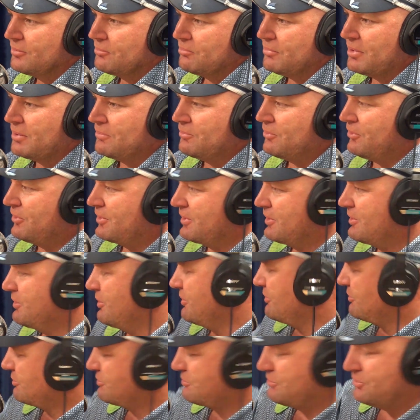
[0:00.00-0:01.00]
meanwhile, you
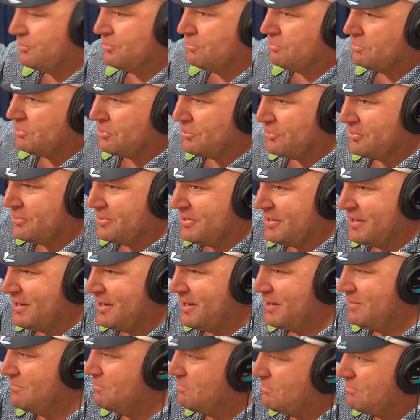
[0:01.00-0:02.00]
got this little
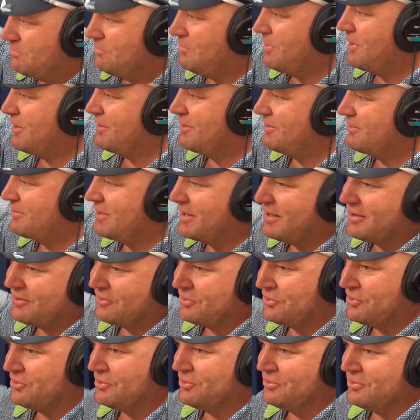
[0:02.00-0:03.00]
blonde-haired ponytail
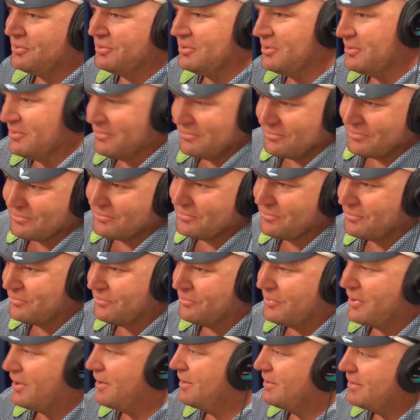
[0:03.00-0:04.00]
girl that you
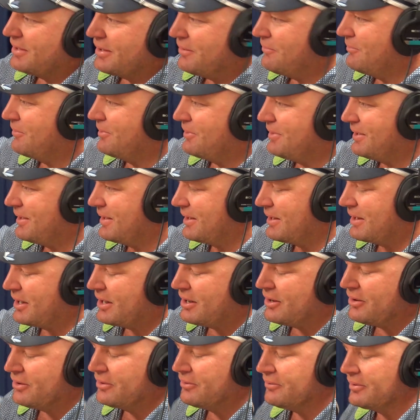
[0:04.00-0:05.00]
worried don't want to let her
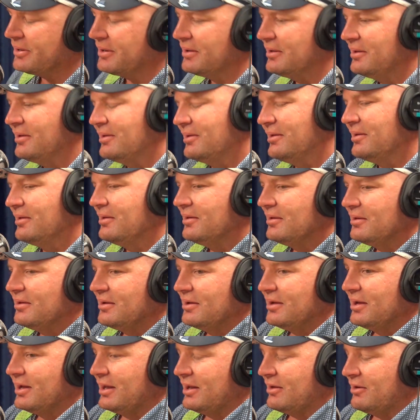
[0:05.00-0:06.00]
go. And
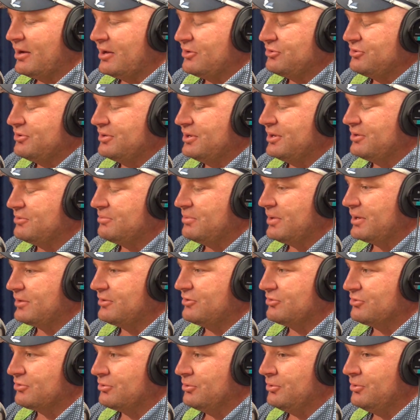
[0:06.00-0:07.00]
anyway, she gets back
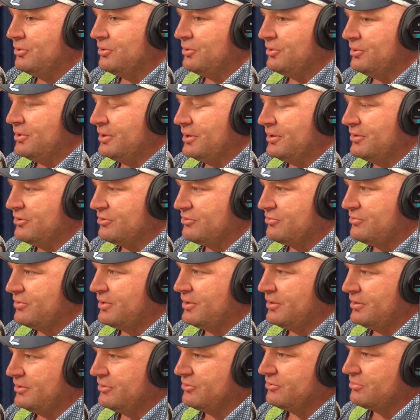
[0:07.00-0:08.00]
to school and this
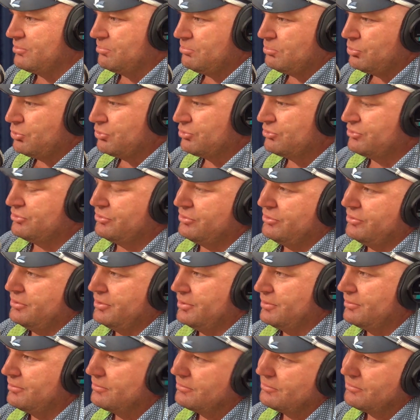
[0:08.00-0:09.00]
fella's pushed her
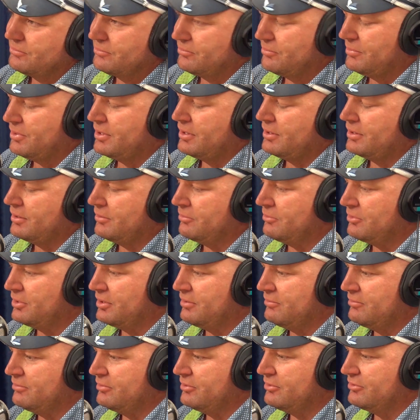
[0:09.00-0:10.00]
and bloody
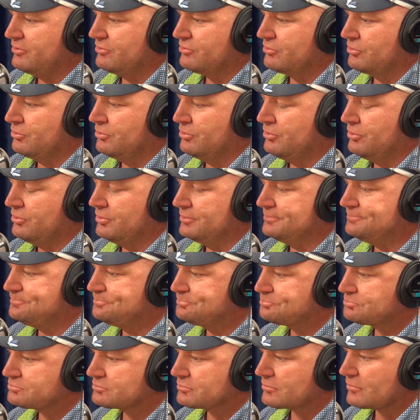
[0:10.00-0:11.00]
whatever at school, and
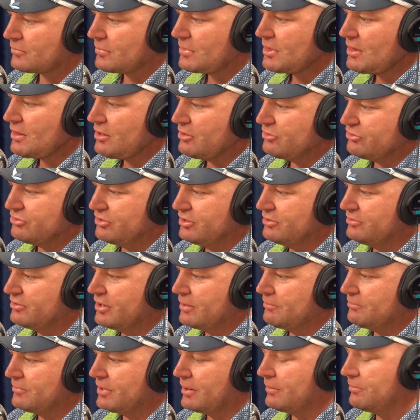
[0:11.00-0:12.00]
she
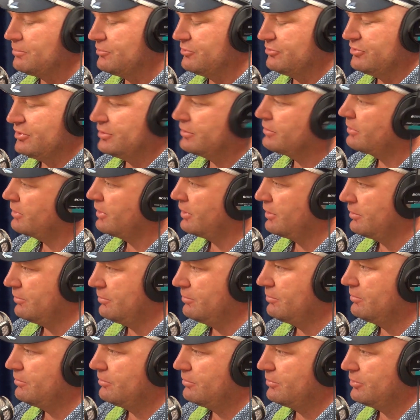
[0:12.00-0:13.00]
jumped up and said,
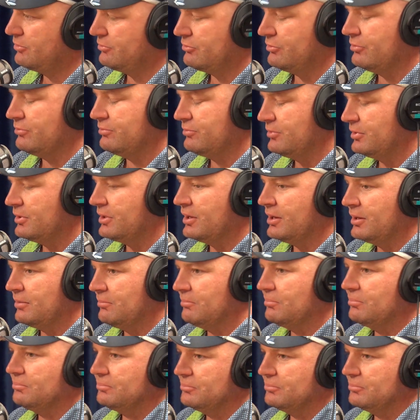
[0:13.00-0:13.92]
piss off, you can't